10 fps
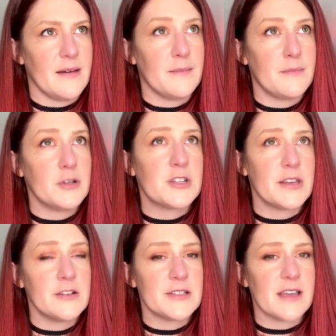pushing
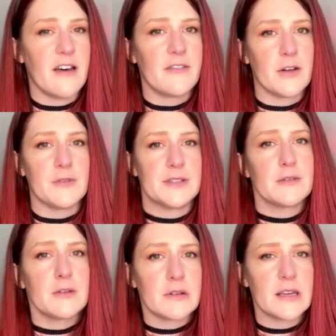yourself and always
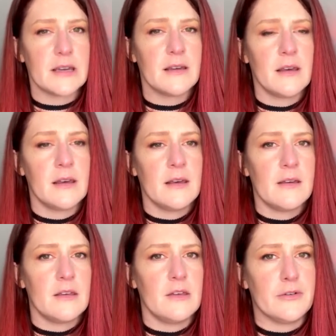learning,
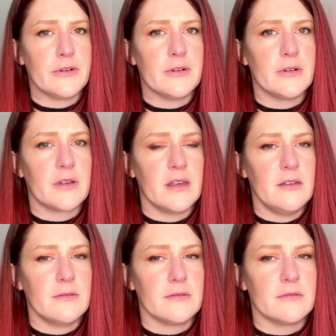you
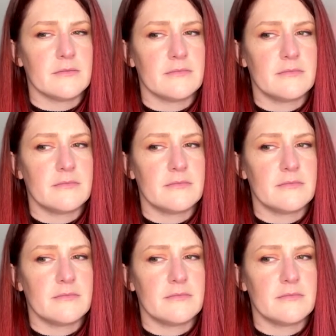will